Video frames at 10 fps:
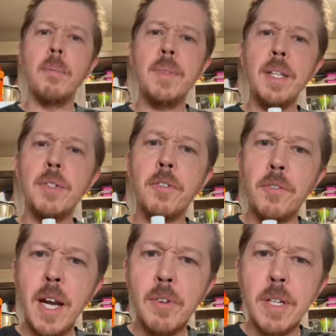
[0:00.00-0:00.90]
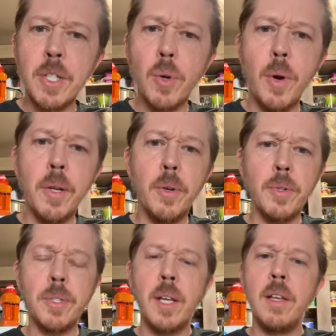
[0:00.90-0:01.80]
These are fragrance
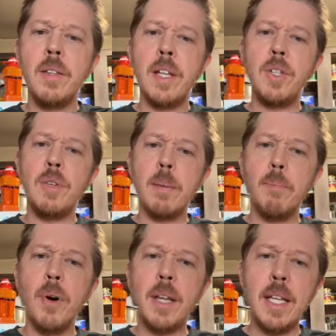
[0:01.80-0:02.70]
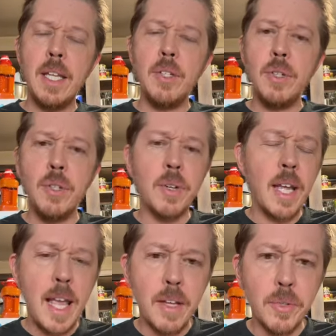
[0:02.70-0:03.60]
oils that you can put into your
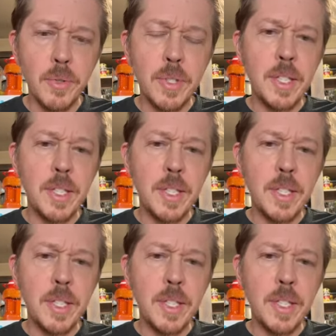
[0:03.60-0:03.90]
candles,